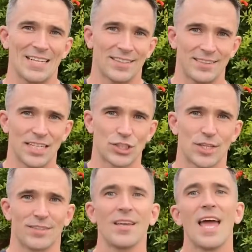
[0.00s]
to teach
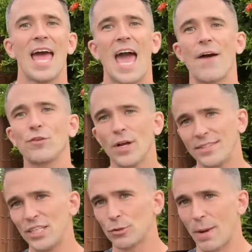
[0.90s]
this after I
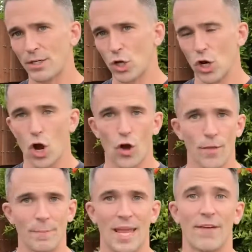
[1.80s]
teach my dog all
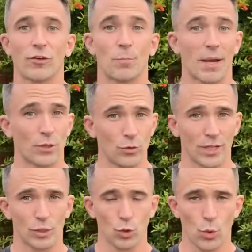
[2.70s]
the behaviors by
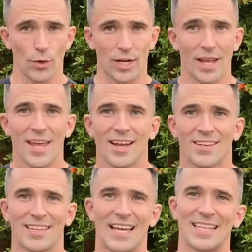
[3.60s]
using luring,
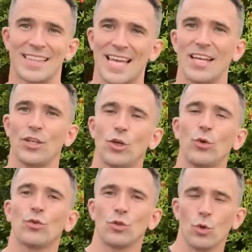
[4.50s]
because I can then
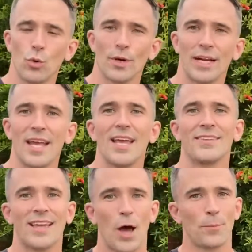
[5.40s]
use luring
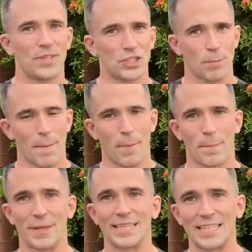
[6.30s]
to help teach my
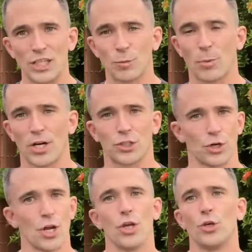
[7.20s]
puppy leash
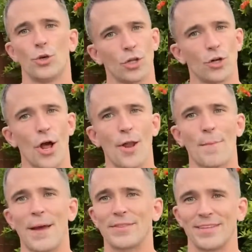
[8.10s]
pressure. You can learn all
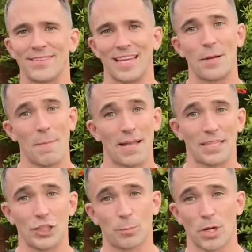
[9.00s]
about this in my
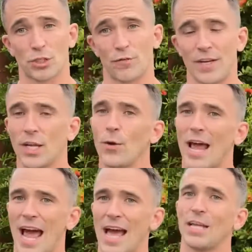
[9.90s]
leash pressure video, and
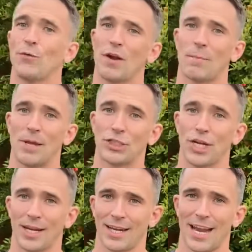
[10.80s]
I highly recommend
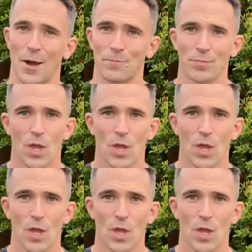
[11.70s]
checking it out.